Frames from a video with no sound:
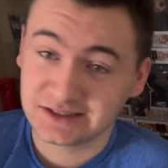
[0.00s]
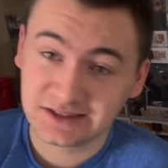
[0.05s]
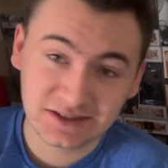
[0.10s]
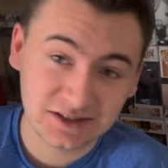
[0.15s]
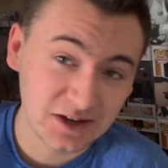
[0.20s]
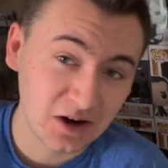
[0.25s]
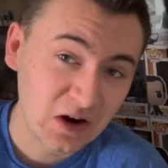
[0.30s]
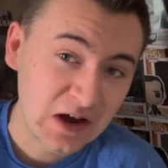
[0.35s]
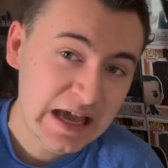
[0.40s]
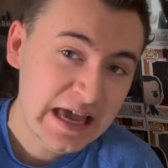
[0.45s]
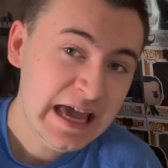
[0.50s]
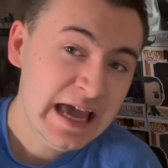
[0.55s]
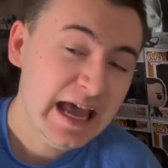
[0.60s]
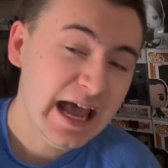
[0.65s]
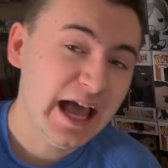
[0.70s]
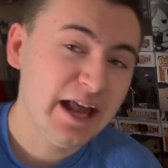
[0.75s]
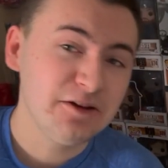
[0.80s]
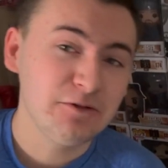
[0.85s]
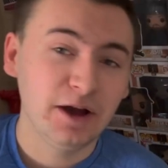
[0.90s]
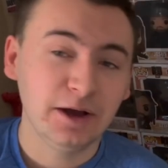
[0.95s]
So,
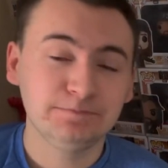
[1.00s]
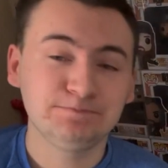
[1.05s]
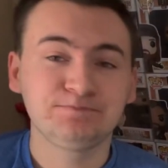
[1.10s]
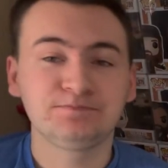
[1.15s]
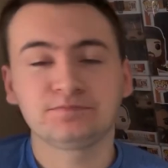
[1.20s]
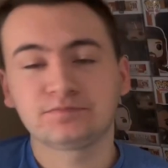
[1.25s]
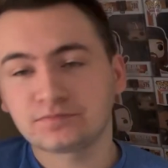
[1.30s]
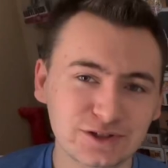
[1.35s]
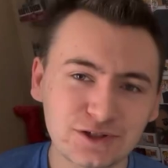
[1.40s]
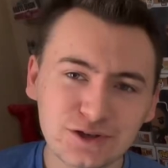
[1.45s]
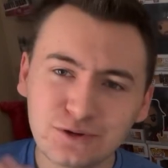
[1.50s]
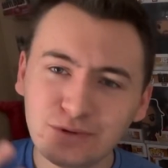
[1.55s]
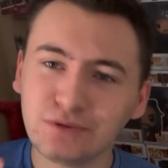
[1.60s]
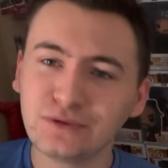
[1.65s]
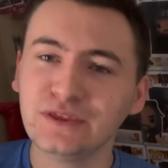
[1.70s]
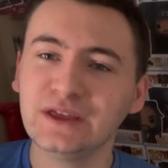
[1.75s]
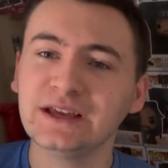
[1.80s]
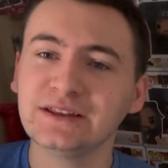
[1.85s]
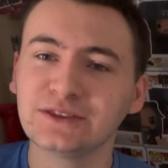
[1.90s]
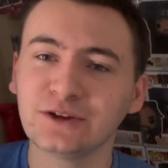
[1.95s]
anyway, do you
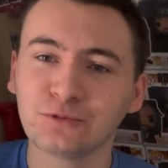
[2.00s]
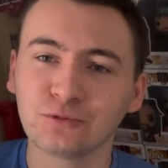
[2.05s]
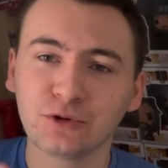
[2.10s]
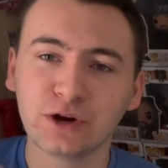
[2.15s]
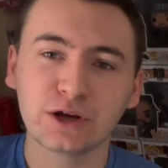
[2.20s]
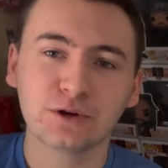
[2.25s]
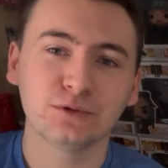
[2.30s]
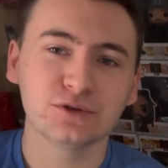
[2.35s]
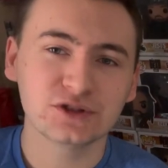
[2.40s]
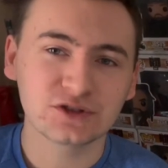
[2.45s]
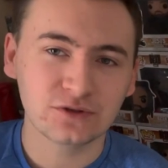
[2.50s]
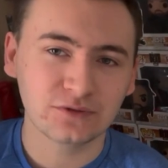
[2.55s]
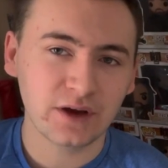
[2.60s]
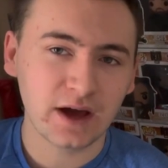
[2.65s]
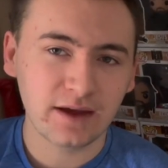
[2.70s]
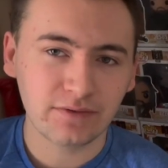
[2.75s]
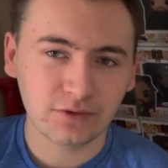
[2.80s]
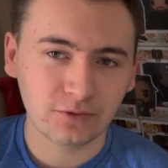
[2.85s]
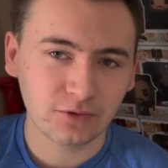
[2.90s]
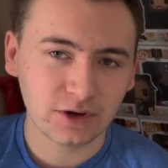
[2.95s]
think that Rick will
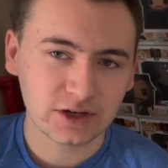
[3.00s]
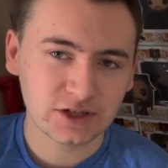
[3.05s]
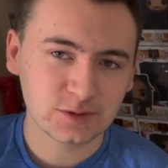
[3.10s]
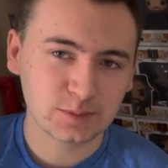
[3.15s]
survive the Rick